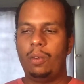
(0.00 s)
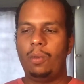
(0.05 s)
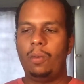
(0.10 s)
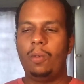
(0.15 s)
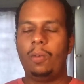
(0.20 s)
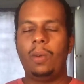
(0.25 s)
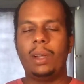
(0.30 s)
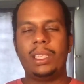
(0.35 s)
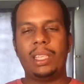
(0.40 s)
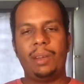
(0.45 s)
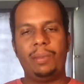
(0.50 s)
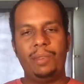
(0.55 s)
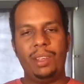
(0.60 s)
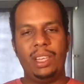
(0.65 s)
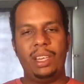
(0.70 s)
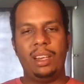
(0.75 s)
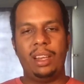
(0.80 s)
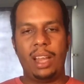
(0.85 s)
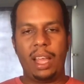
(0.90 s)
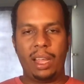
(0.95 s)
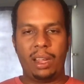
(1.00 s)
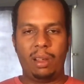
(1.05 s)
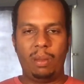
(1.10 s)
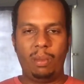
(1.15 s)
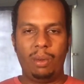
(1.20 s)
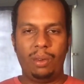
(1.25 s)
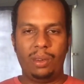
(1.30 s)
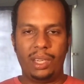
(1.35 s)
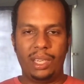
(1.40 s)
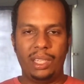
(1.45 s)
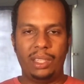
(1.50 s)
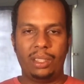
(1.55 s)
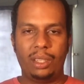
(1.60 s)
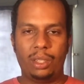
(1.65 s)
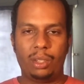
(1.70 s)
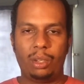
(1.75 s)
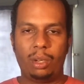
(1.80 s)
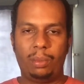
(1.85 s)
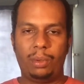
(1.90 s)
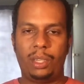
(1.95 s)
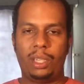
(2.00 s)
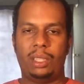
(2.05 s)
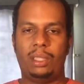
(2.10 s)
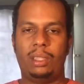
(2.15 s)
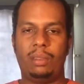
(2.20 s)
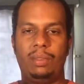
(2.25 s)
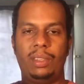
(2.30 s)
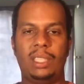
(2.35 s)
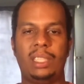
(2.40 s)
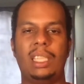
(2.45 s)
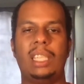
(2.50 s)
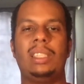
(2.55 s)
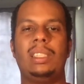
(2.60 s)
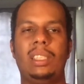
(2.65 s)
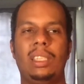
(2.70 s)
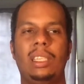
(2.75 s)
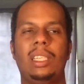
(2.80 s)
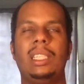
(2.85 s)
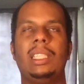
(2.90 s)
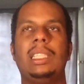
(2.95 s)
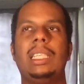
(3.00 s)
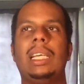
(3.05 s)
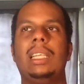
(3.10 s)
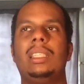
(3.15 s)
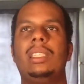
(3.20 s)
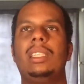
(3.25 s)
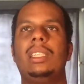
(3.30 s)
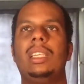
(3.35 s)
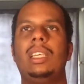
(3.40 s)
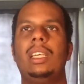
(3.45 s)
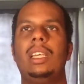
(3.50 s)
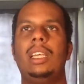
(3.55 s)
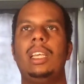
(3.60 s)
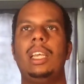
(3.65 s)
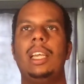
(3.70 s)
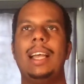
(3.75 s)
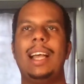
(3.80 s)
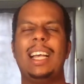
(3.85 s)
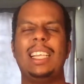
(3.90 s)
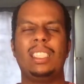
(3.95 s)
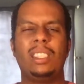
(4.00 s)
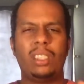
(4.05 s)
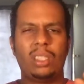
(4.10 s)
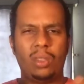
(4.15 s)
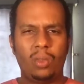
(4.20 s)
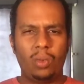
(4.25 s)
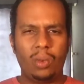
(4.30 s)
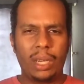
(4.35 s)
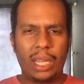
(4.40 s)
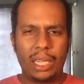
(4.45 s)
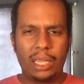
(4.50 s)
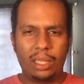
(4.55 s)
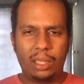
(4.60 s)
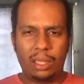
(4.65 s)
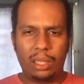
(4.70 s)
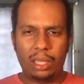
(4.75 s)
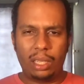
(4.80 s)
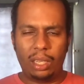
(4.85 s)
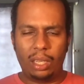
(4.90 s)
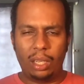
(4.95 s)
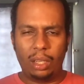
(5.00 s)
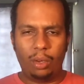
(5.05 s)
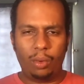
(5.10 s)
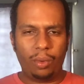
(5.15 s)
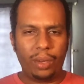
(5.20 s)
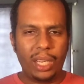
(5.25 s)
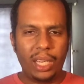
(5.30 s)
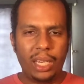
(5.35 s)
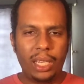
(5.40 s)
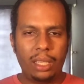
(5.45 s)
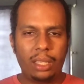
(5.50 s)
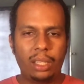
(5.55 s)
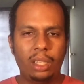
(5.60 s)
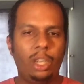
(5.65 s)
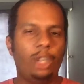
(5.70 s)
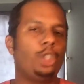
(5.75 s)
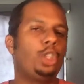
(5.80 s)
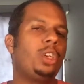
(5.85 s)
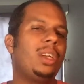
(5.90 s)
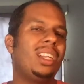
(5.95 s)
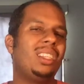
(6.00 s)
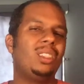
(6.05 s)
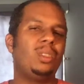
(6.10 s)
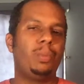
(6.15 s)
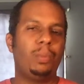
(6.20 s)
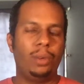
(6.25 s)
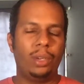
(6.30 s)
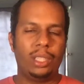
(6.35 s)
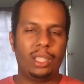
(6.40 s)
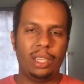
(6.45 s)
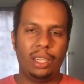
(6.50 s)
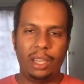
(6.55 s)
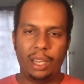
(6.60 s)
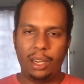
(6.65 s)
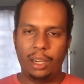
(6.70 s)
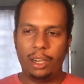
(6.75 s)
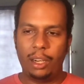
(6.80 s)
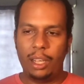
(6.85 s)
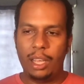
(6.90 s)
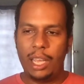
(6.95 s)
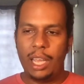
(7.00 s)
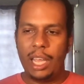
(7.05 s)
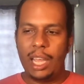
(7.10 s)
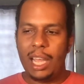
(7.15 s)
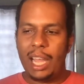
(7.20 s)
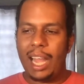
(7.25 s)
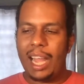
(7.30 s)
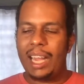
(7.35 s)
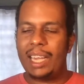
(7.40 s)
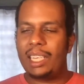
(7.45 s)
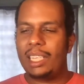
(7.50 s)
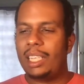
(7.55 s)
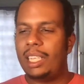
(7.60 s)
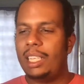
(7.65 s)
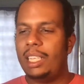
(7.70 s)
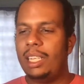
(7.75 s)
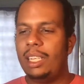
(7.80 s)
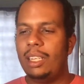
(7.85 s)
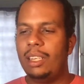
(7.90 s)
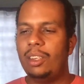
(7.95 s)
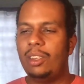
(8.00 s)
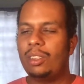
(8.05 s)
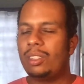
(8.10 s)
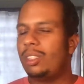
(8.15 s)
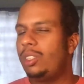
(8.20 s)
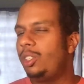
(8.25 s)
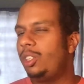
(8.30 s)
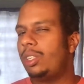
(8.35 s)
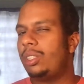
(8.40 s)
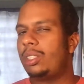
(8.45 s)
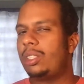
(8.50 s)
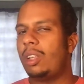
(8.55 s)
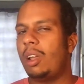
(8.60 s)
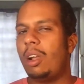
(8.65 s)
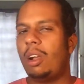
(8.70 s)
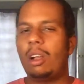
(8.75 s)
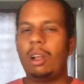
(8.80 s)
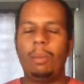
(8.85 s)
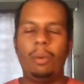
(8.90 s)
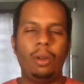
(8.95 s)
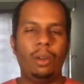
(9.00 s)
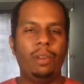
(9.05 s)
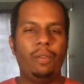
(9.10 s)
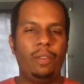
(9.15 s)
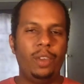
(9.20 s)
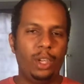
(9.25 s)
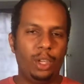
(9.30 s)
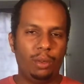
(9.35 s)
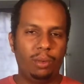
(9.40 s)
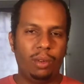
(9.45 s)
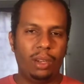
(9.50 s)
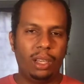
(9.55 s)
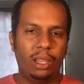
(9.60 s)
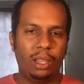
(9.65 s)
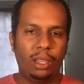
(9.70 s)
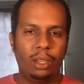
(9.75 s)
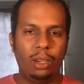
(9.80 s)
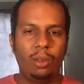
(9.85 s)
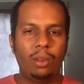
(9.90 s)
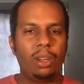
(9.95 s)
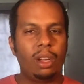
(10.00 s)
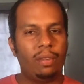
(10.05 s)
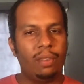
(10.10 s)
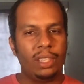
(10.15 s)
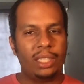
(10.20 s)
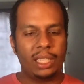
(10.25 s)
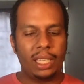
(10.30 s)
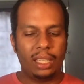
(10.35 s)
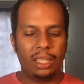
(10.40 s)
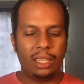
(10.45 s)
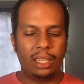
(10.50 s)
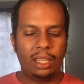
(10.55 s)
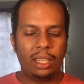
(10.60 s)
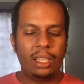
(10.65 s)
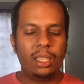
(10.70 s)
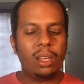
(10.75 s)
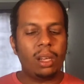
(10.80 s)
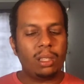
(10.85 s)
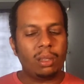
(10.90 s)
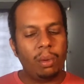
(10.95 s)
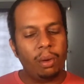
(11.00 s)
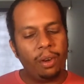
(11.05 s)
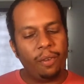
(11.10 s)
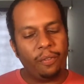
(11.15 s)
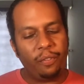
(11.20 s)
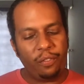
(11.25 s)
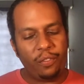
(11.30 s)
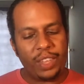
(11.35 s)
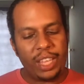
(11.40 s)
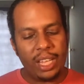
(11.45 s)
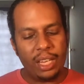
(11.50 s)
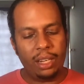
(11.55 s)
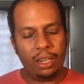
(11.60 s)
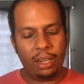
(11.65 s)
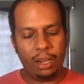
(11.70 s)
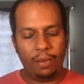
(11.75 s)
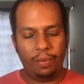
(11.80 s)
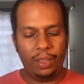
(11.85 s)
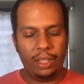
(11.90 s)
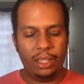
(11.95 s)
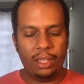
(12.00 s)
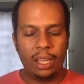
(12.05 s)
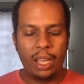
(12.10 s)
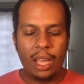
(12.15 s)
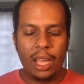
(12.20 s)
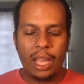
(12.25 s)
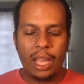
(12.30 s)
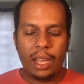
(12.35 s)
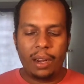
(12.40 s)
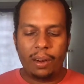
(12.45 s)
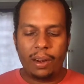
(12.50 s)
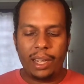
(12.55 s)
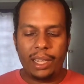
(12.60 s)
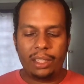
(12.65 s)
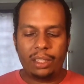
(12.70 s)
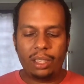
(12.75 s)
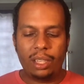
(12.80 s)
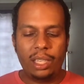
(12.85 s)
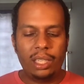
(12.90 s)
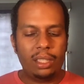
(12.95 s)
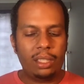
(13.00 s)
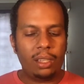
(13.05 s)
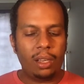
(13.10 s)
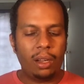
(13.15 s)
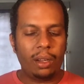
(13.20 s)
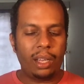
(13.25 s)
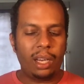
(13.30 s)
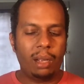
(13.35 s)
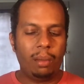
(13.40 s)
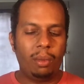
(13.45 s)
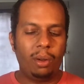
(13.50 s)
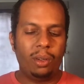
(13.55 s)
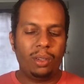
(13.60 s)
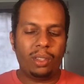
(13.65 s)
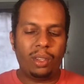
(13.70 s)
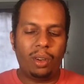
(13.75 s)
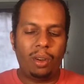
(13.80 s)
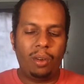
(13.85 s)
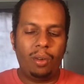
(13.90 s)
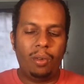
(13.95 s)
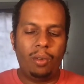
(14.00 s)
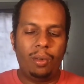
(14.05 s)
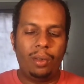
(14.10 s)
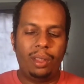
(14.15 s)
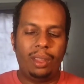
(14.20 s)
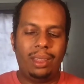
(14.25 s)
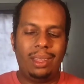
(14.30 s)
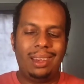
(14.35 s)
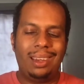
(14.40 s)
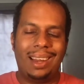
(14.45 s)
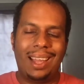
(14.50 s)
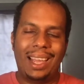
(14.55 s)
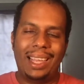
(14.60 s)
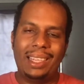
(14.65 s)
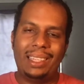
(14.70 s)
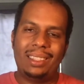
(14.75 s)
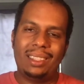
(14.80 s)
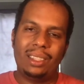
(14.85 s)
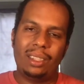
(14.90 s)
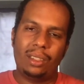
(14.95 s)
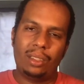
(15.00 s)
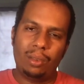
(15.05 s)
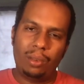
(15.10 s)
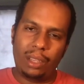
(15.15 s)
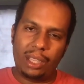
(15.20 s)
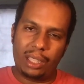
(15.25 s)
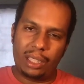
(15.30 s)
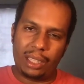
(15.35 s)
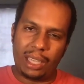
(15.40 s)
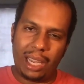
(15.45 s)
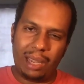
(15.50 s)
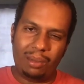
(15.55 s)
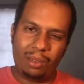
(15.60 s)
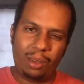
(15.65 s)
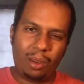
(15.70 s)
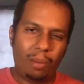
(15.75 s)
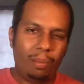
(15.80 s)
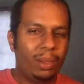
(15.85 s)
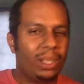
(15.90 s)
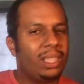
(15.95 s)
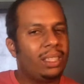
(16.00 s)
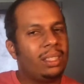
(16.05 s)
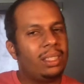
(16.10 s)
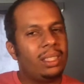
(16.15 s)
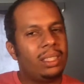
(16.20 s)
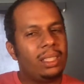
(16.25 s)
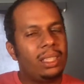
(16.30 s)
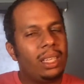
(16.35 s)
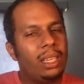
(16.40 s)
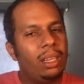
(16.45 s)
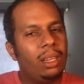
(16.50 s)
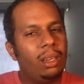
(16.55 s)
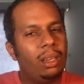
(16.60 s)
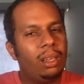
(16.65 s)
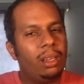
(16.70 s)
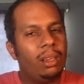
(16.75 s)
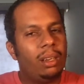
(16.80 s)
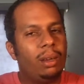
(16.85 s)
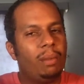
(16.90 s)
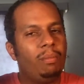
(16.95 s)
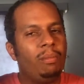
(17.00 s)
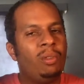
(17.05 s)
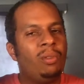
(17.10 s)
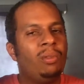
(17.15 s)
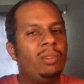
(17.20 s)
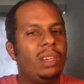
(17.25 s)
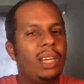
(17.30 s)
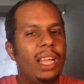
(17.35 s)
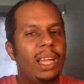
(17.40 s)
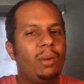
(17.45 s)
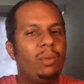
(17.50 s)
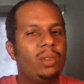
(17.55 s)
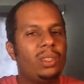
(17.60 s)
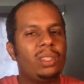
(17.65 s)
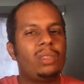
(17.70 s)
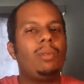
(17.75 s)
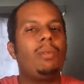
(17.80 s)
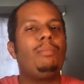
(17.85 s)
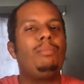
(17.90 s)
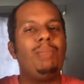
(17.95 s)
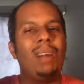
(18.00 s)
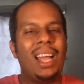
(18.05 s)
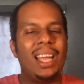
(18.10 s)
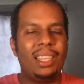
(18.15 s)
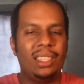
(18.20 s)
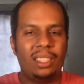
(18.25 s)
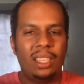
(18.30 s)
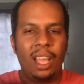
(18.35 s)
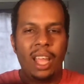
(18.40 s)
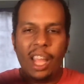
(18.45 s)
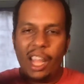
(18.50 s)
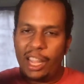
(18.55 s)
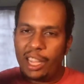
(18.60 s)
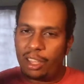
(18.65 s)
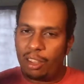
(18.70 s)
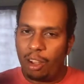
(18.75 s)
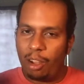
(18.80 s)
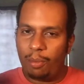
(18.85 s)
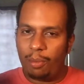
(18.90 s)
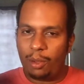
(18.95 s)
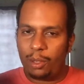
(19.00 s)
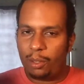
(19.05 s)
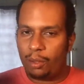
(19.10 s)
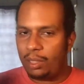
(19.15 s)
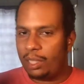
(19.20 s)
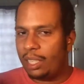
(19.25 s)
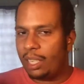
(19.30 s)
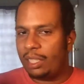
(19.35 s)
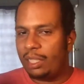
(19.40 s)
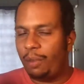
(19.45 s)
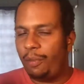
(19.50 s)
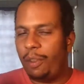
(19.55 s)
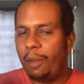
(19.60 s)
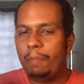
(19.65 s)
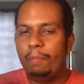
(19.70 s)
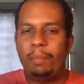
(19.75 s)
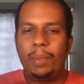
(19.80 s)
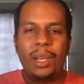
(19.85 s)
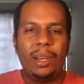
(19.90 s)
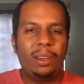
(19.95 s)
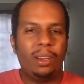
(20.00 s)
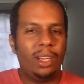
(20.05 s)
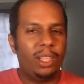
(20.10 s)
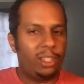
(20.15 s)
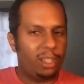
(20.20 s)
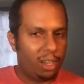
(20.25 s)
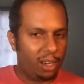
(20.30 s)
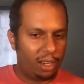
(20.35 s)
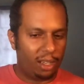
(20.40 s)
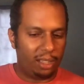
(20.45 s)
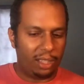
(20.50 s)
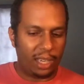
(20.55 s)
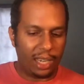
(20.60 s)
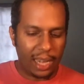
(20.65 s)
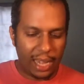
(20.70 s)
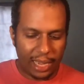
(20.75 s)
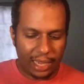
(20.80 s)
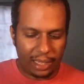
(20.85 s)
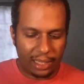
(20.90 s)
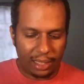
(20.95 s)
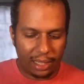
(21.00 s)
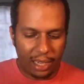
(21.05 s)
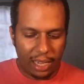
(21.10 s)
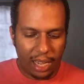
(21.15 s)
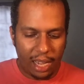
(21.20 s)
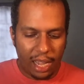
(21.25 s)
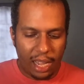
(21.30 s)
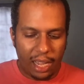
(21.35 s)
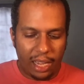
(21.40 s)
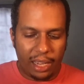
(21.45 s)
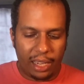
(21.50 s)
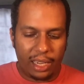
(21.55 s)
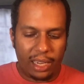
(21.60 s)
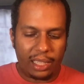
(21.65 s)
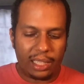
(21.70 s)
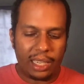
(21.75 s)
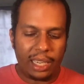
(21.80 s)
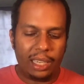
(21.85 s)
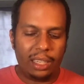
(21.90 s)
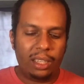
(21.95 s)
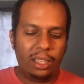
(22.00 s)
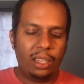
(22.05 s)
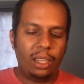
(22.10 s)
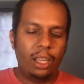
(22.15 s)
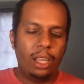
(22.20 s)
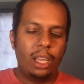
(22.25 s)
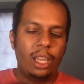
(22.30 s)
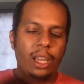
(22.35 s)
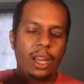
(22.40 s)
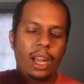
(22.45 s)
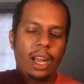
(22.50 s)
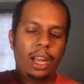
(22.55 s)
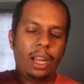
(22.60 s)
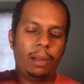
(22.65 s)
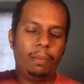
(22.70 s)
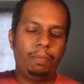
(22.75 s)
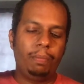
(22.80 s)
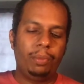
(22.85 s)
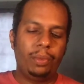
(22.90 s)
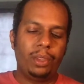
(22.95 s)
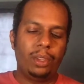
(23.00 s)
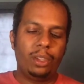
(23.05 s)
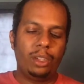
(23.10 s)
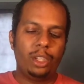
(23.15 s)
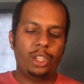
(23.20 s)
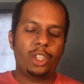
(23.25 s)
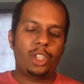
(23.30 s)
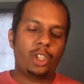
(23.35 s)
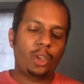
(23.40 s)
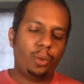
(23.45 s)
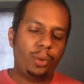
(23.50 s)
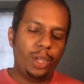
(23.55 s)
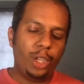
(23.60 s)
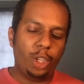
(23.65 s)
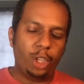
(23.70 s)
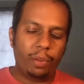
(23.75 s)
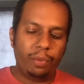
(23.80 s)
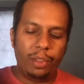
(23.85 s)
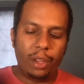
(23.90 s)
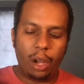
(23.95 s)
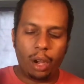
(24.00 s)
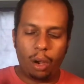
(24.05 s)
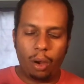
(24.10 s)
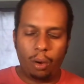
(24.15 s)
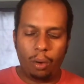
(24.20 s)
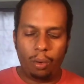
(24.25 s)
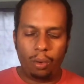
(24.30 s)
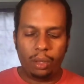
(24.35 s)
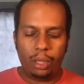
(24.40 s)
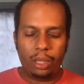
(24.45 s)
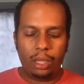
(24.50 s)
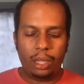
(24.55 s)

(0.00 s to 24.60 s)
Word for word: what I really like about these descriptions of the setting is that as soon as you read it, you're transported there. And he doesn't just talk about the visual look of the setting, he talks about the feeling of it right? So he's talking about how the night took its time to come, but it's still, the moonlight was so bright, it almost was as if it barely turned to night. You understand? Um, the screech of the owl,